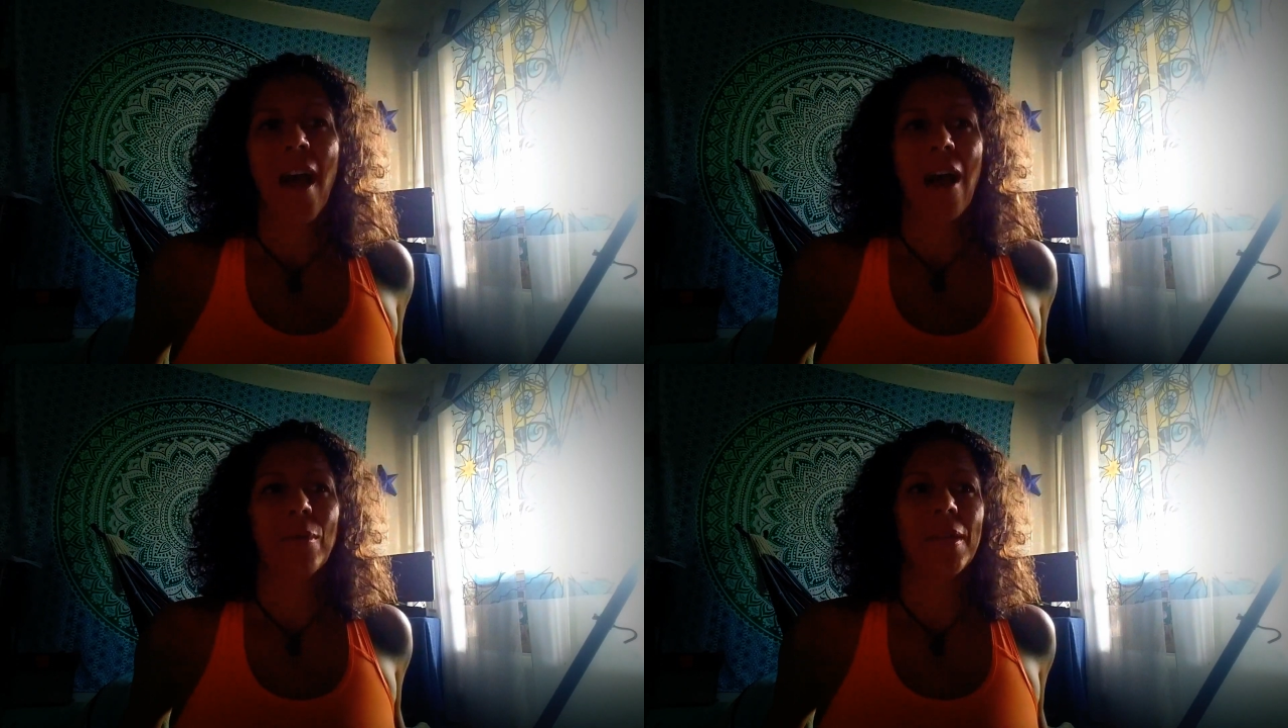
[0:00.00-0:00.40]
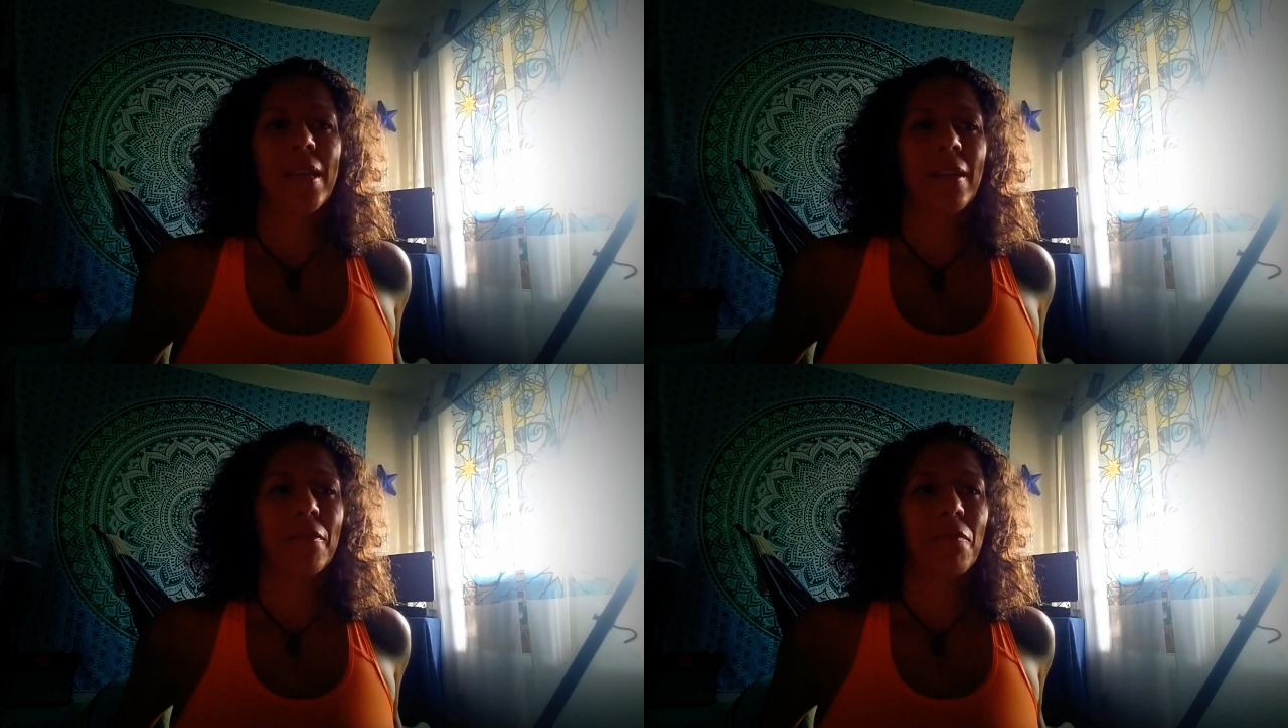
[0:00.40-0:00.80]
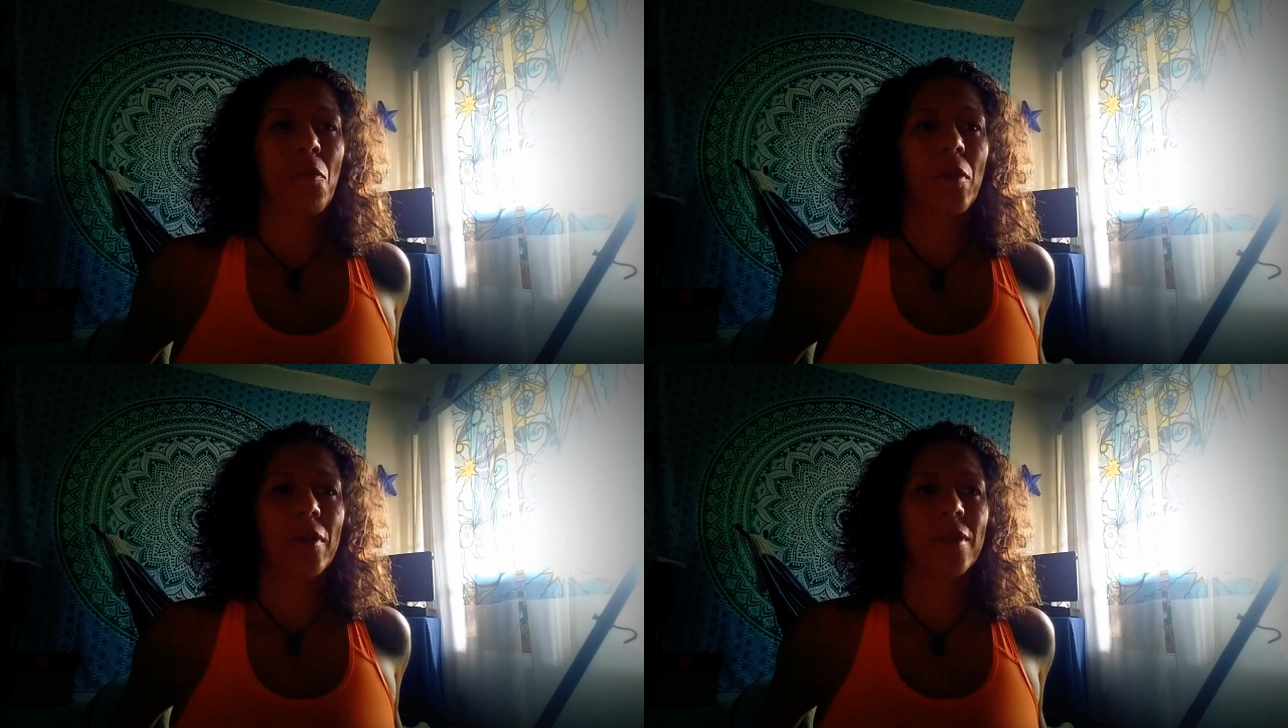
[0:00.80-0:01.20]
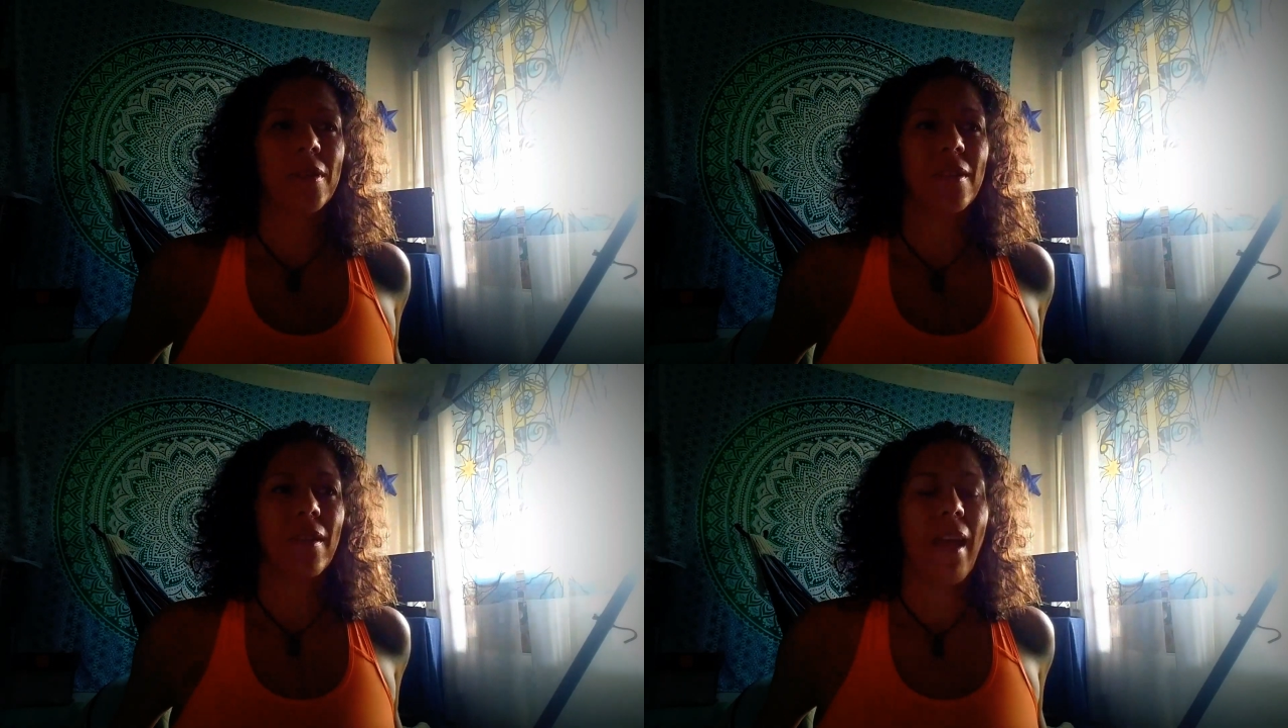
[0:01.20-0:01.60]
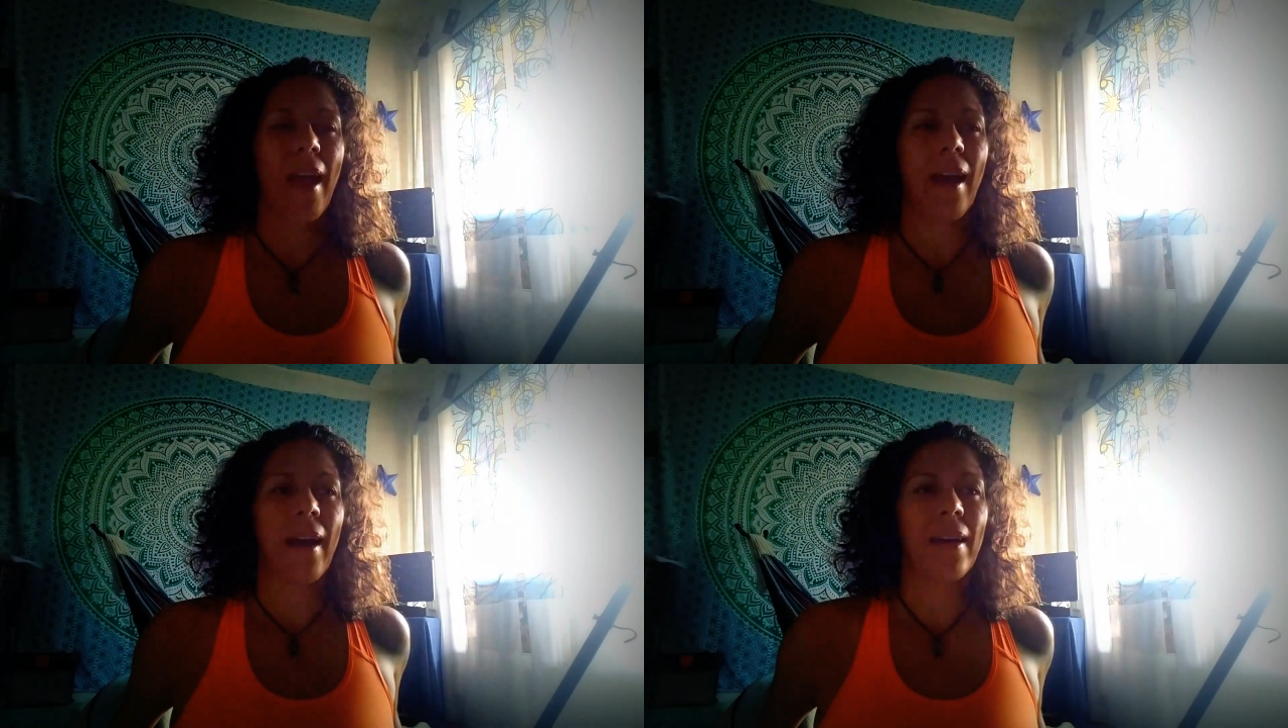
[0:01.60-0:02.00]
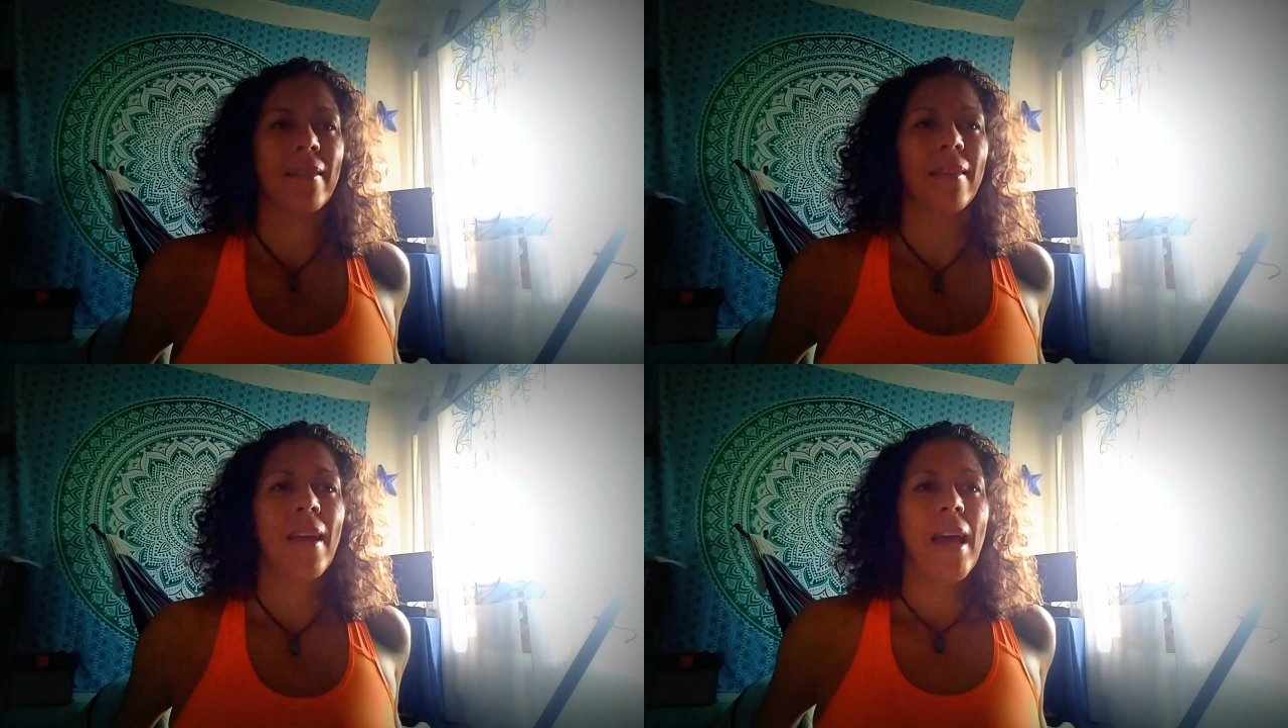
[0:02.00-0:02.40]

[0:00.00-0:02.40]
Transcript: I was getting divorced, and